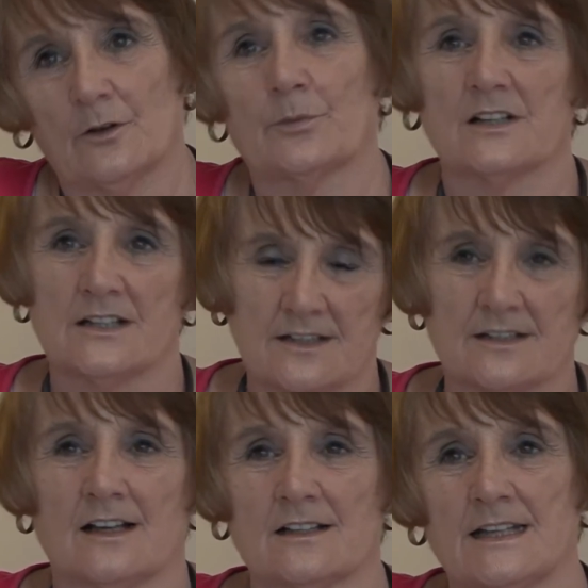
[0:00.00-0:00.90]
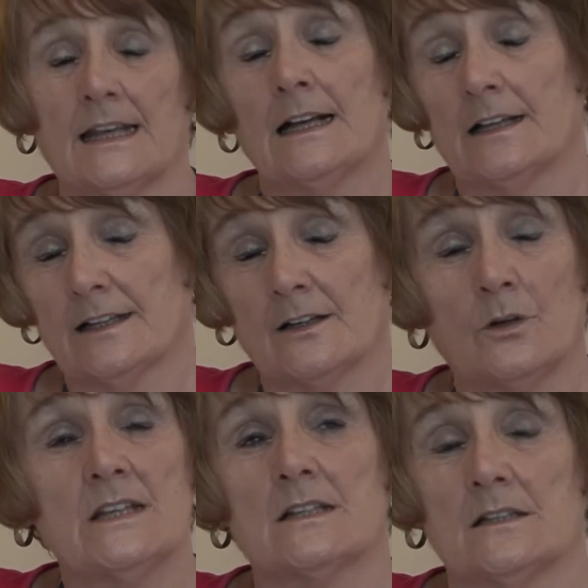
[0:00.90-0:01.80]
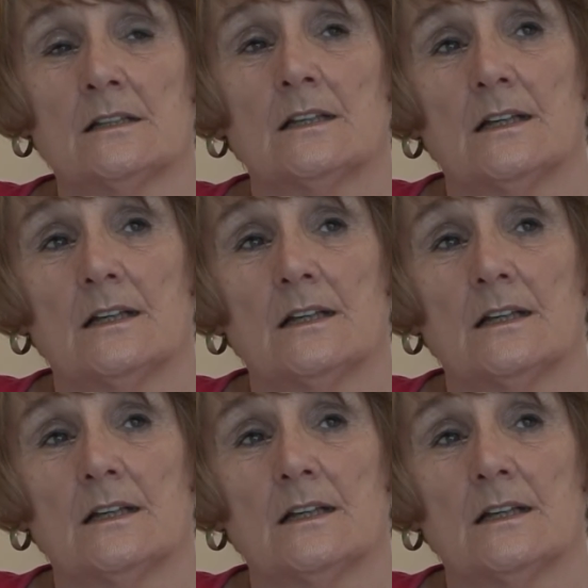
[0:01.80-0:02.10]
the Operatic Society, and then Quinton